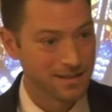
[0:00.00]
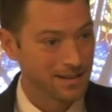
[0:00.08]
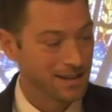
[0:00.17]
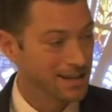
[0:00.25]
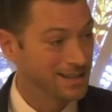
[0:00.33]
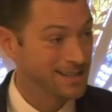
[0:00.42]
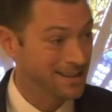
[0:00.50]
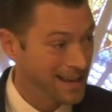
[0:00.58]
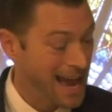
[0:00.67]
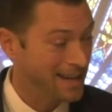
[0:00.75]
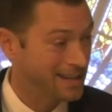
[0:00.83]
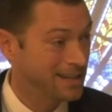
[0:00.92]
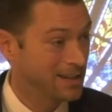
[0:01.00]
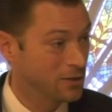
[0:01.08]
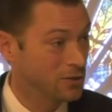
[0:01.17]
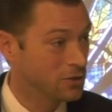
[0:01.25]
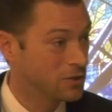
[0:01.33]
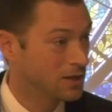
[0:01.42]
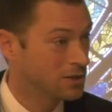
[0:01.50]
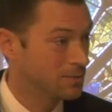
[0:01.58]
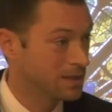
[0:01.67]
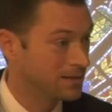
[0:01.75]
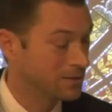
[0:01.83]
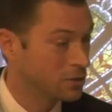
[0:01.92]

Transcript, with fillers: It is lacking in good judgment.